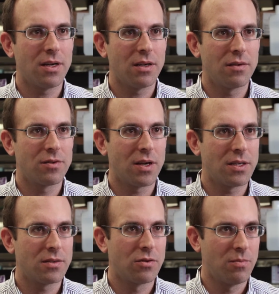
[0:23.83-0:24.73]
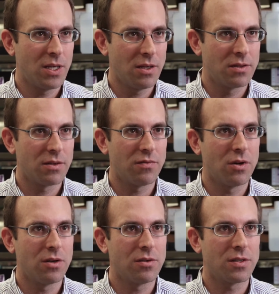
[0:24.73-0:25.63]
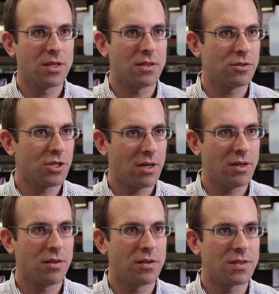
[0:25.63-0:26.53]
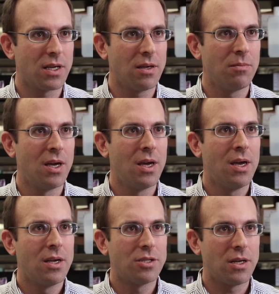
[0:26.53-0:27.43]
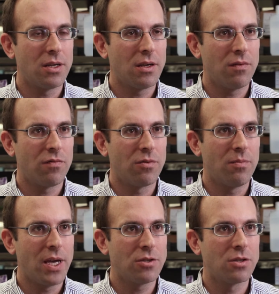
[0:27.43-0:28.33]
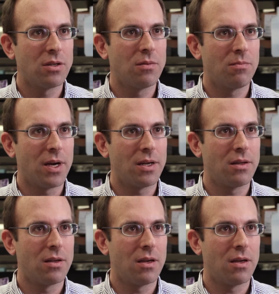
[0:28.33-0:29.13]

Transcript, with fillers: egg gives rise to millions of daughter cells sharing the same genetic information but